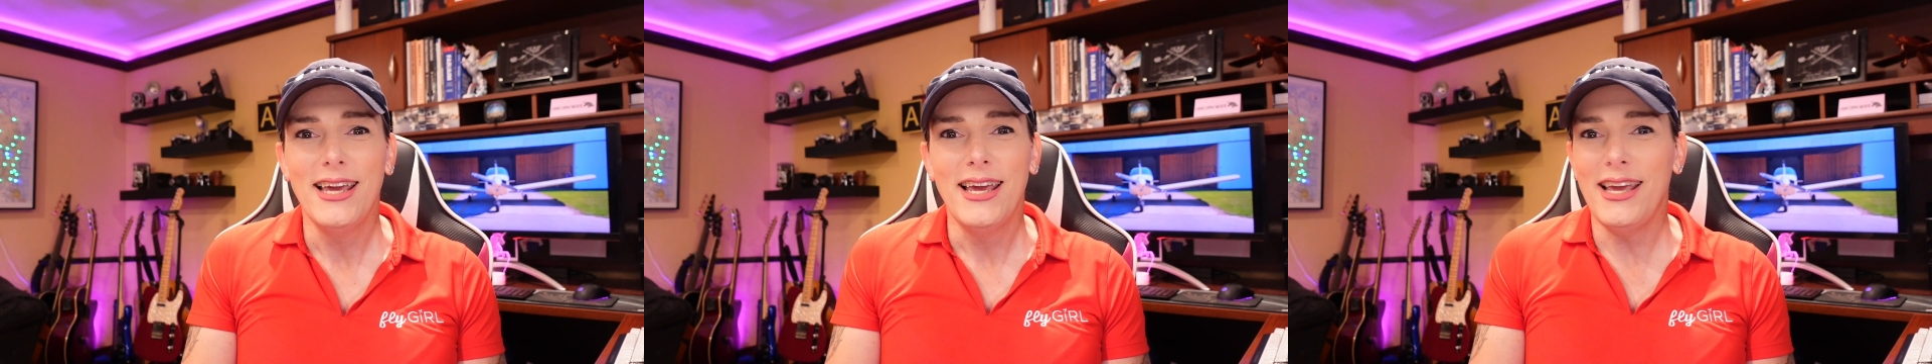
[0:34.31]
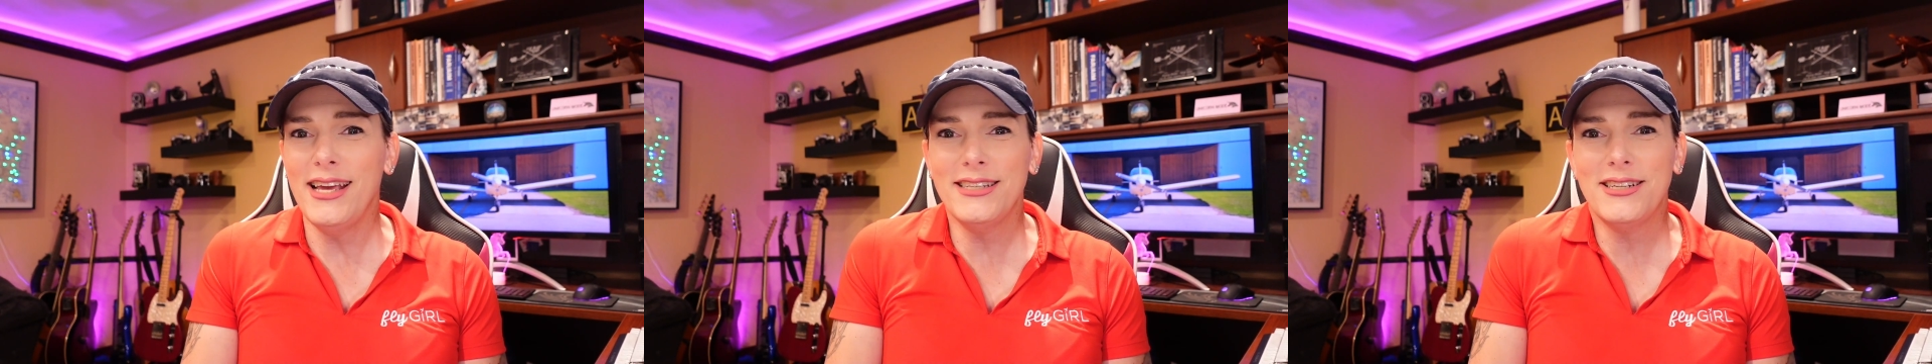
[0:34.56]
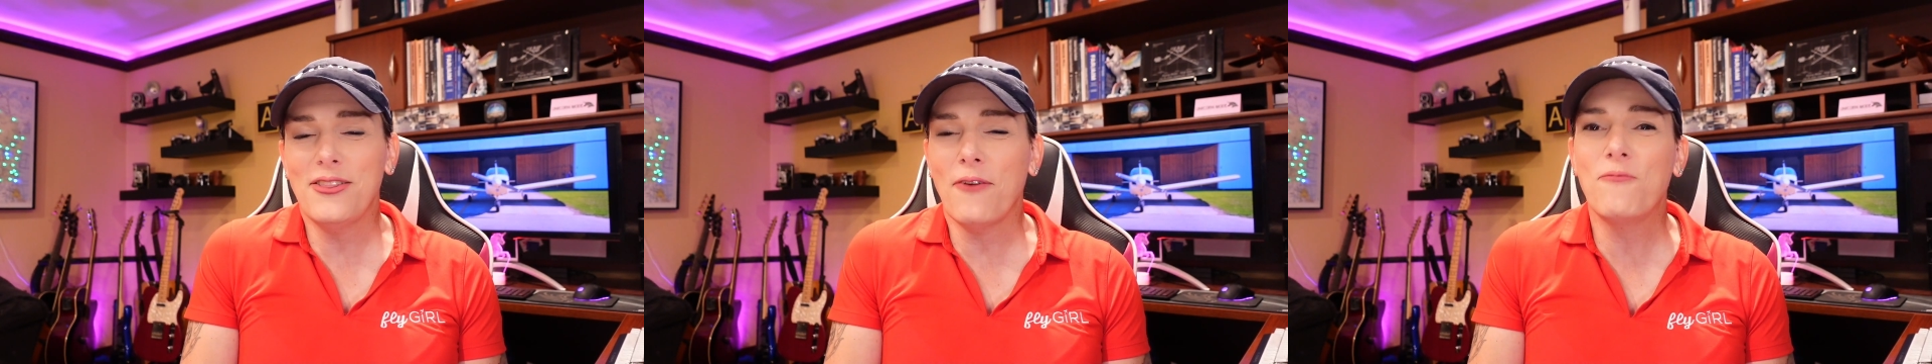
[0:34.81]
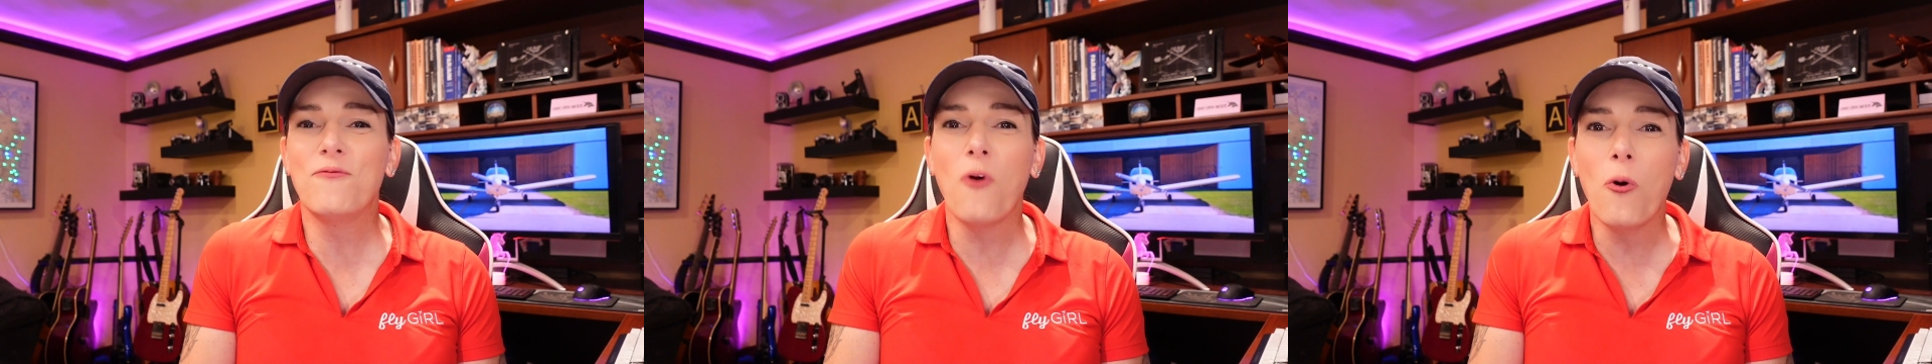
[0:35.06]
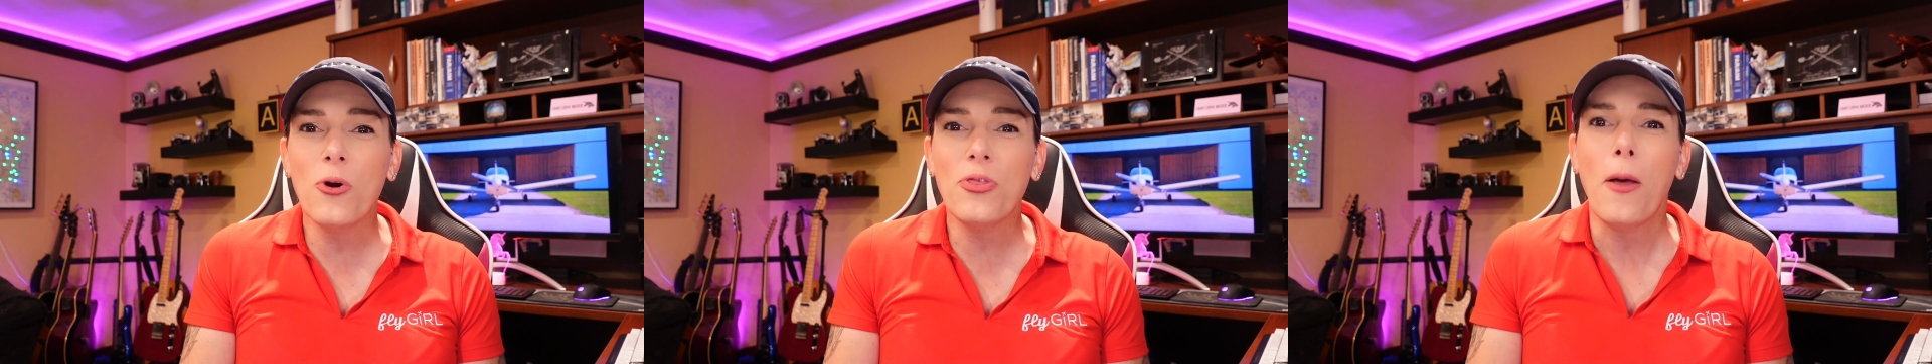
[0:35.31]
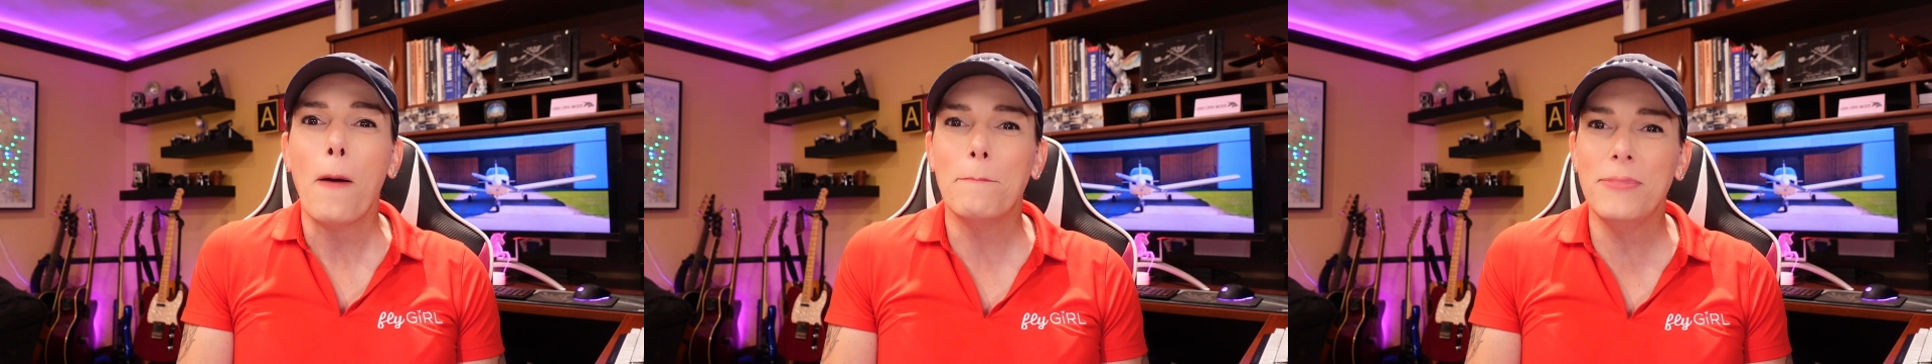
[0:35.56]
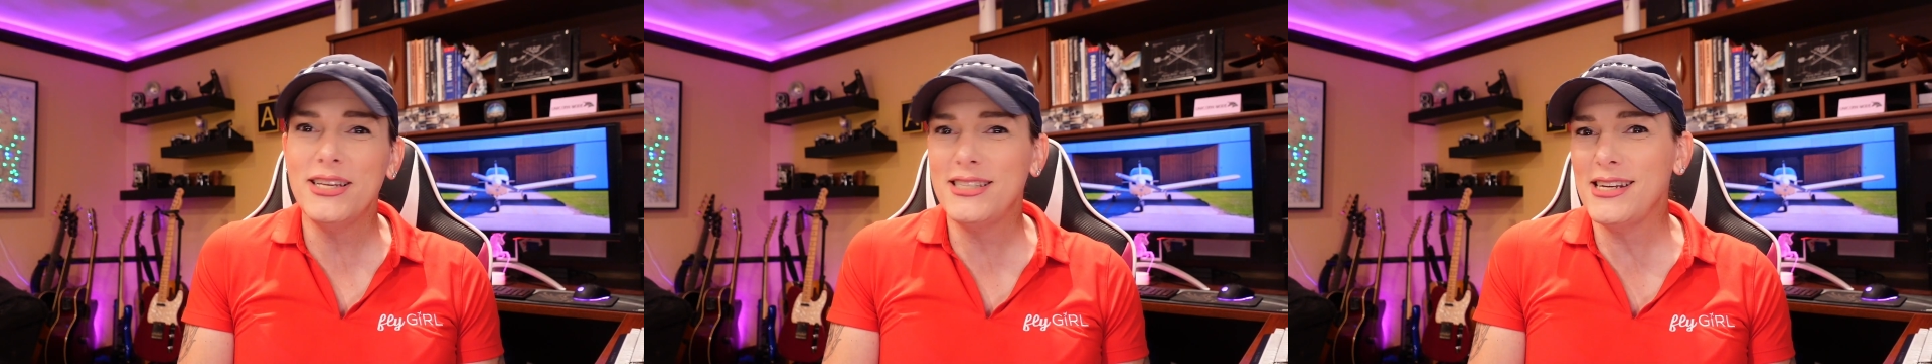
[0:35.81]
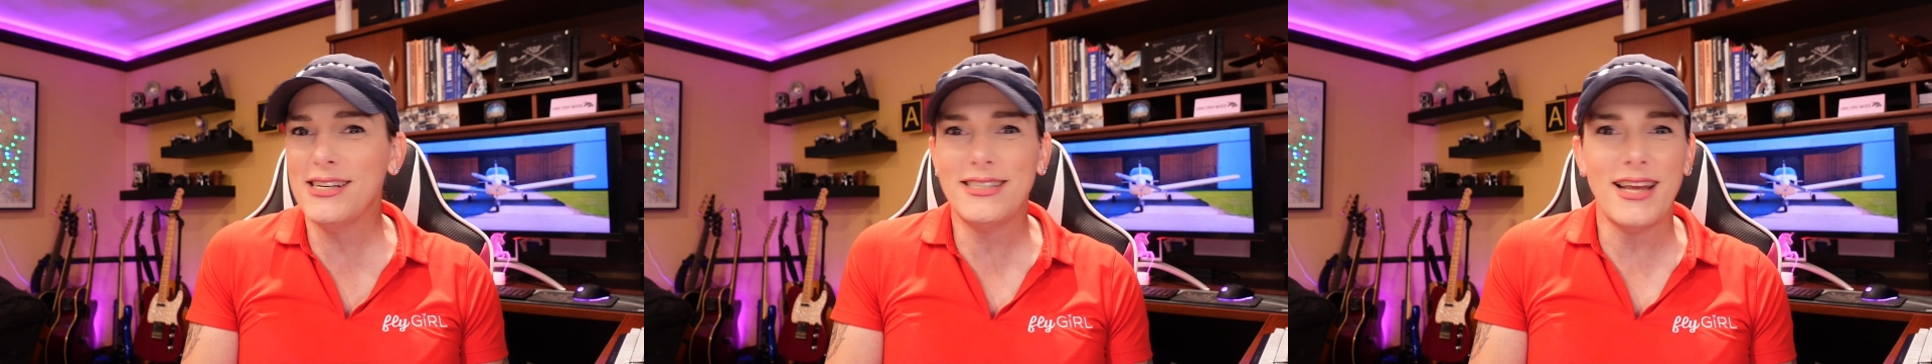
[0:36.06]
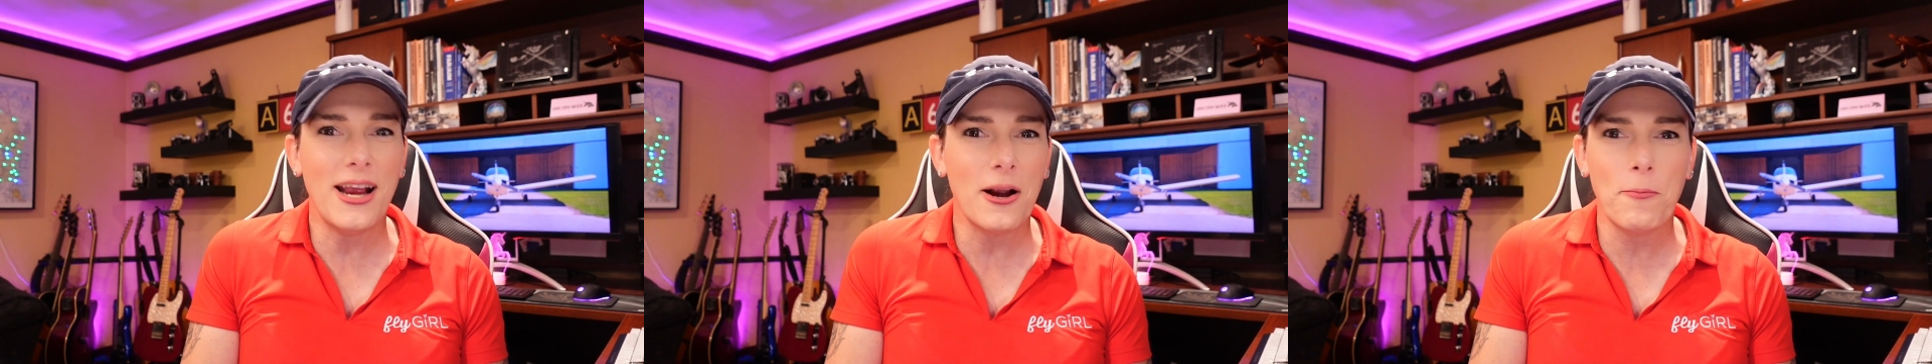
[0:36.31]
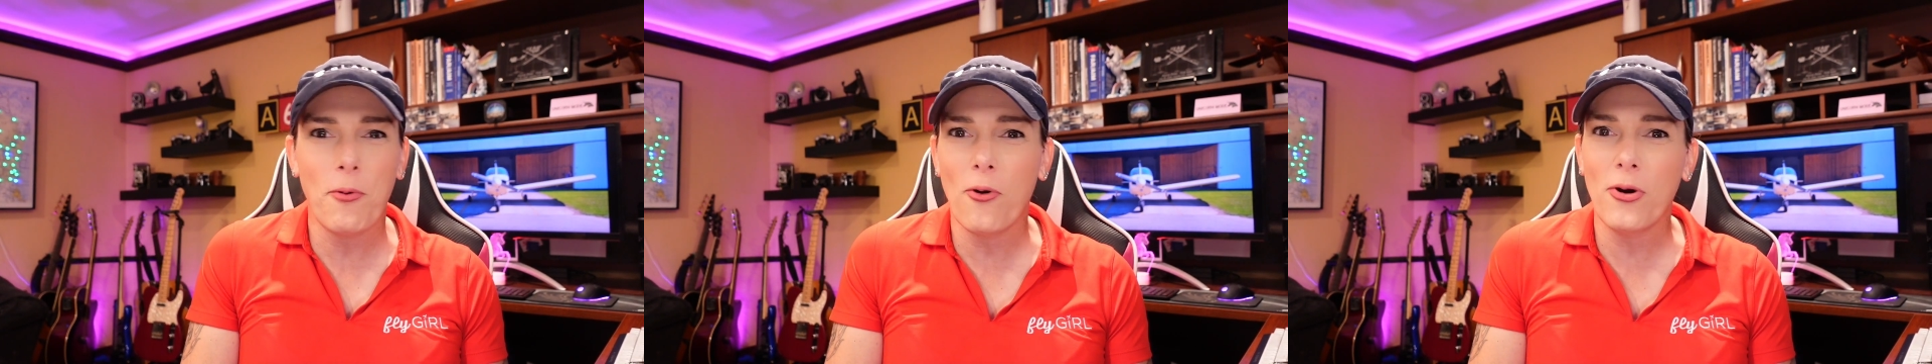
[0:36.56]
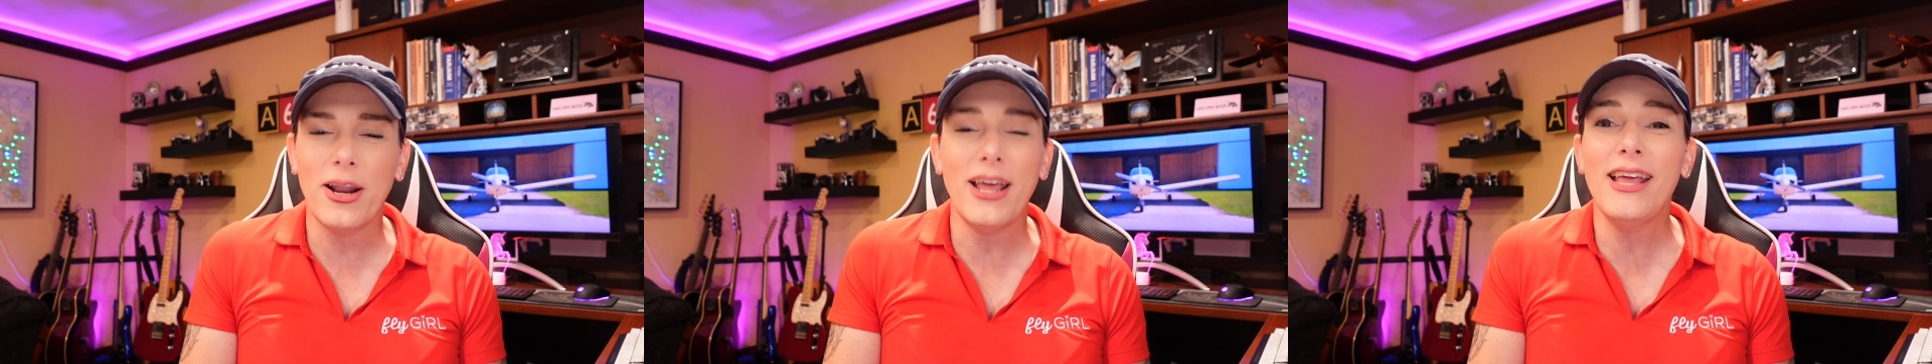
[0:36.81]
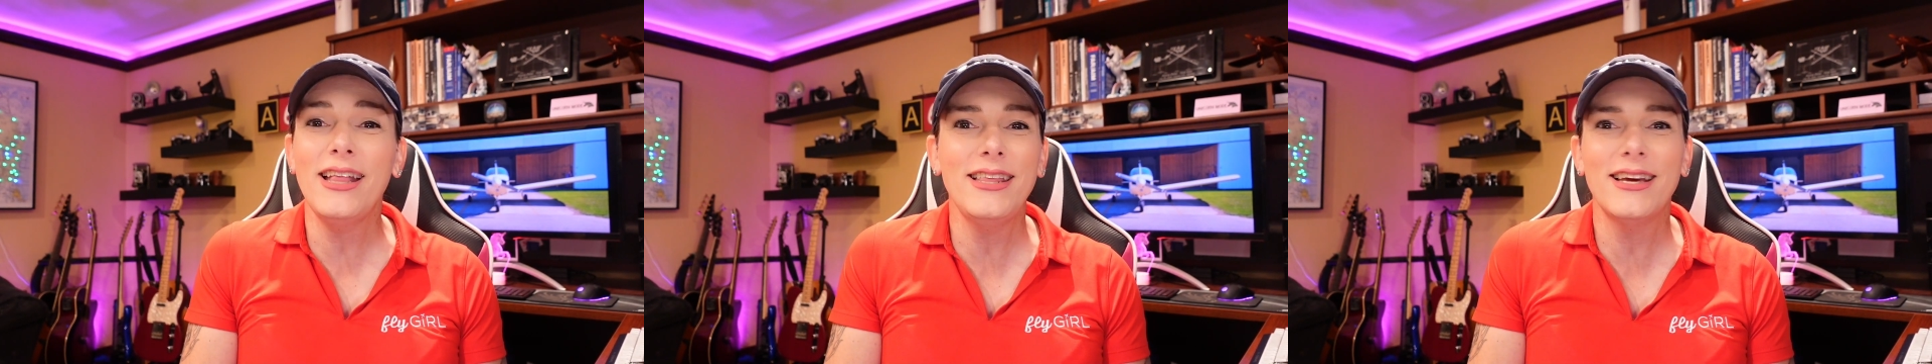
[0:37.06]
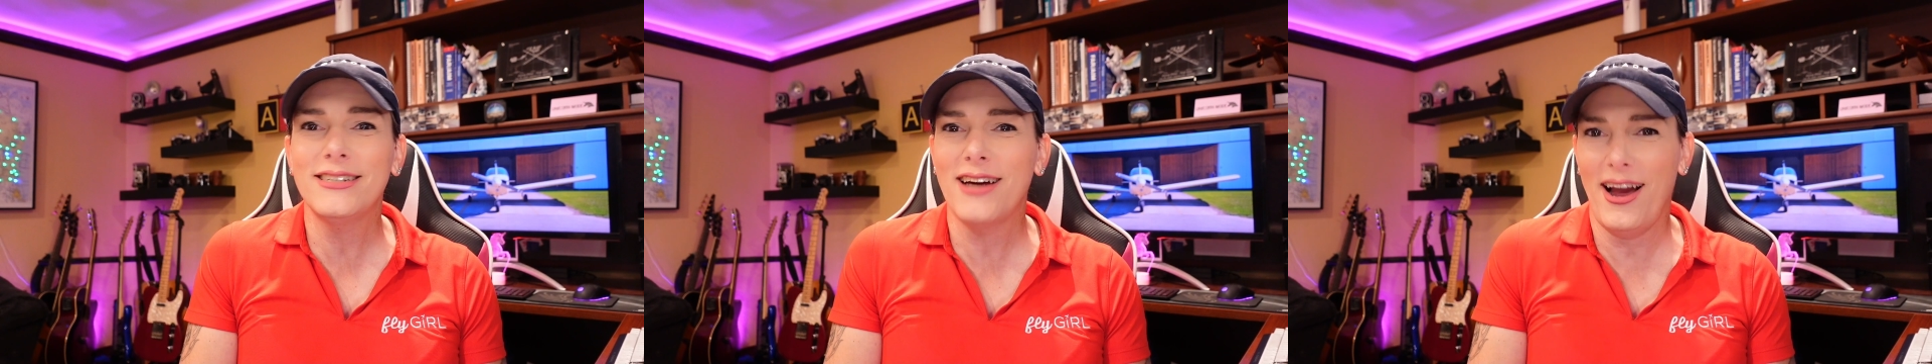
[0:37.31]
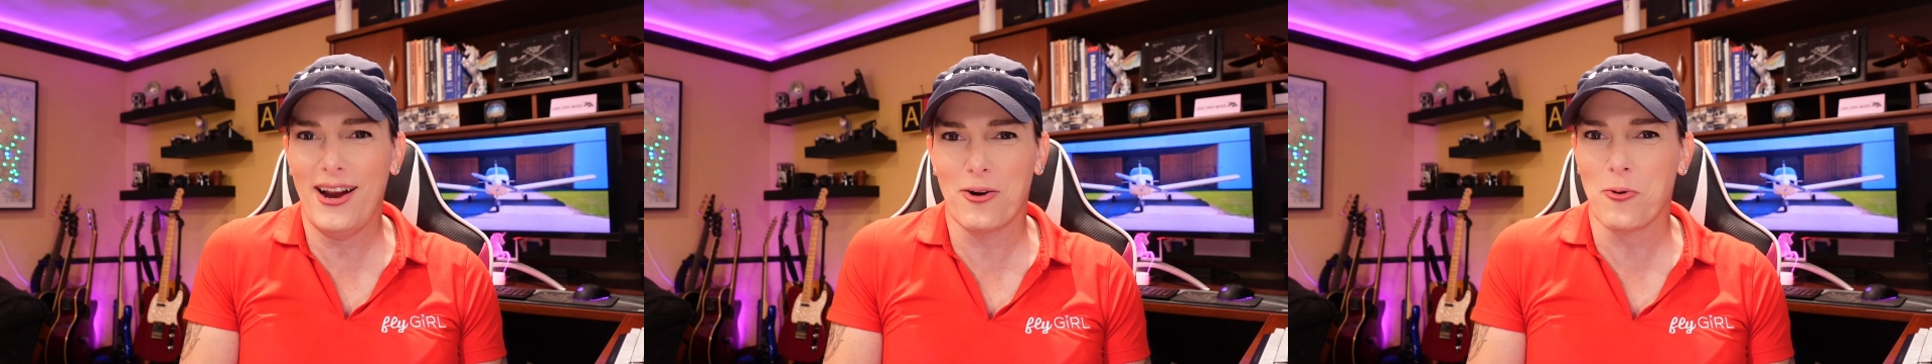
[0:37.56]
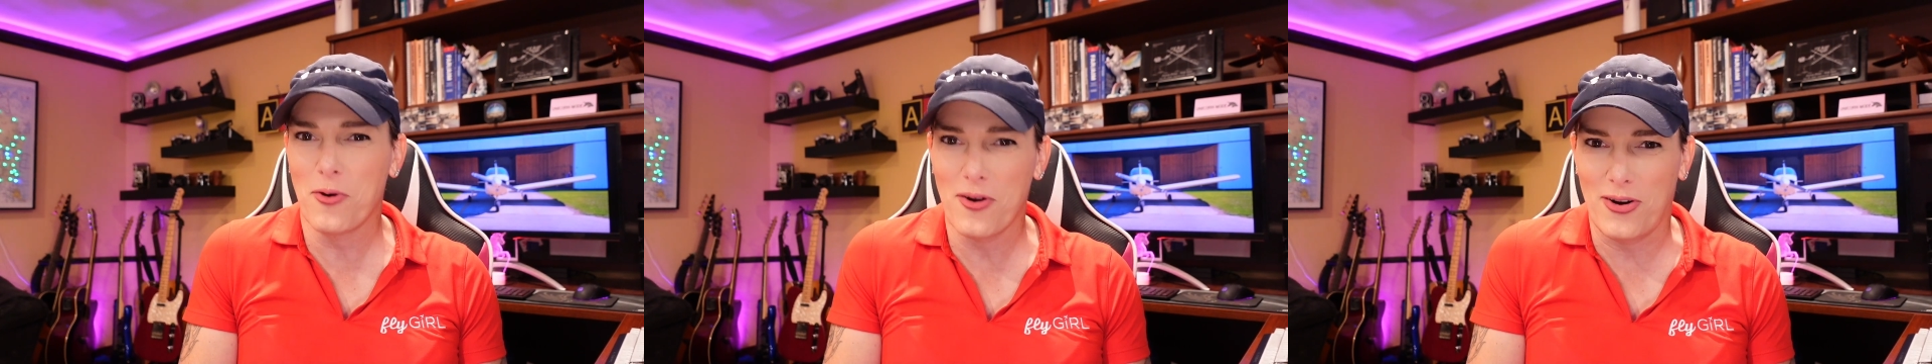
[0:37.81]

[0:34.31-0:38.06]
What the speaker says: into the 4th busiest airport in the entire world.